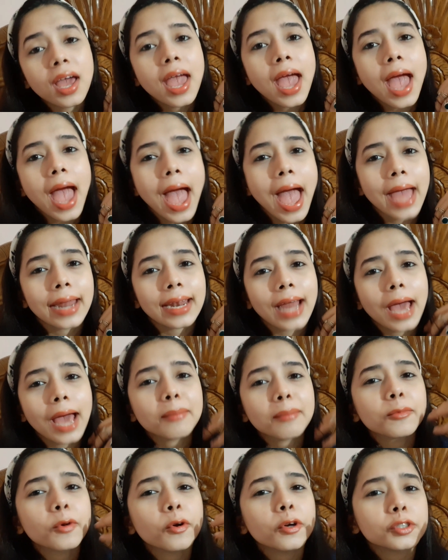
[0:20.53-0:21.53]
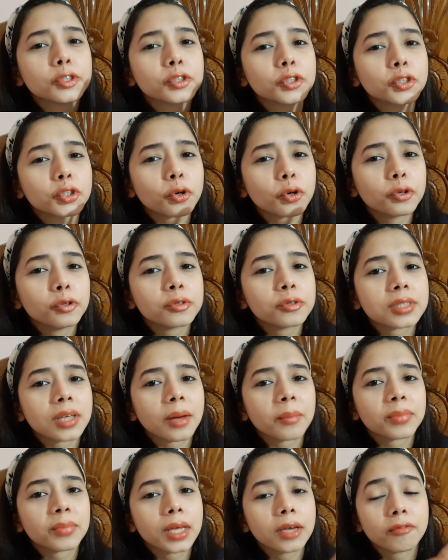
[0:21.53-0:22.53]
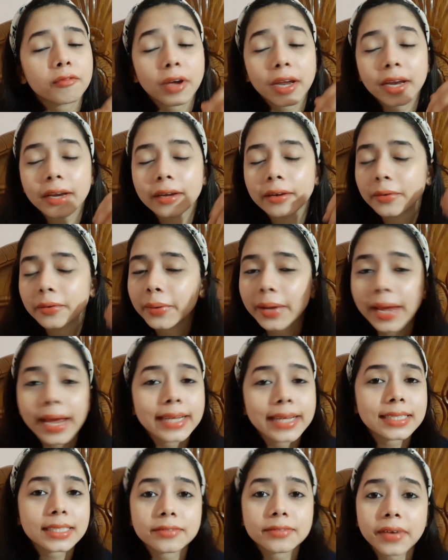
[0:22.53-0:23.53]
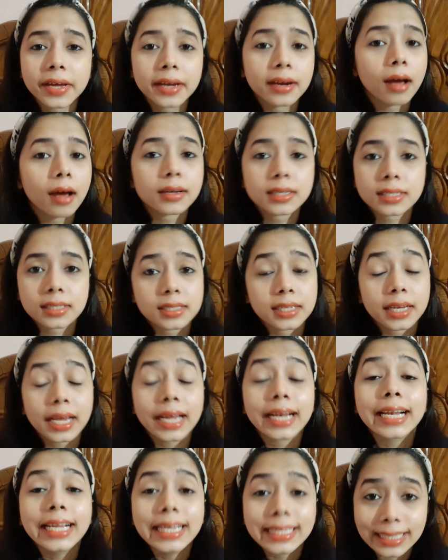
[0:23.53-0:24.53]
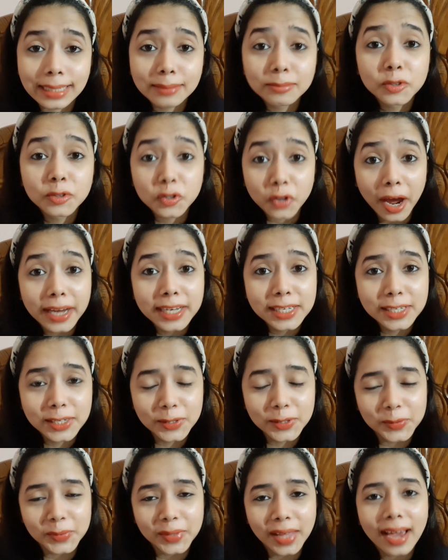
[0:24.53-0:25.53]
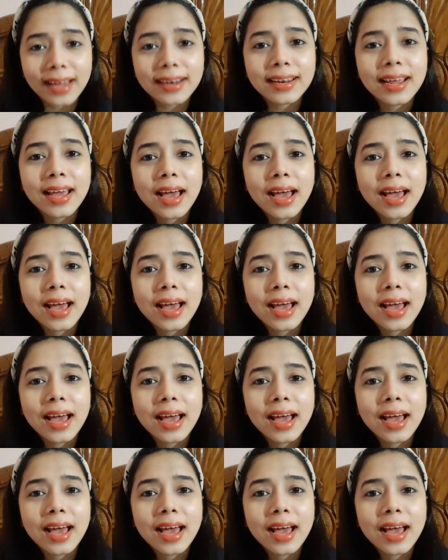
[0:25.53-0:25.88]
And I'm going to show you something very creative and artistic. At least I'm trying to do that.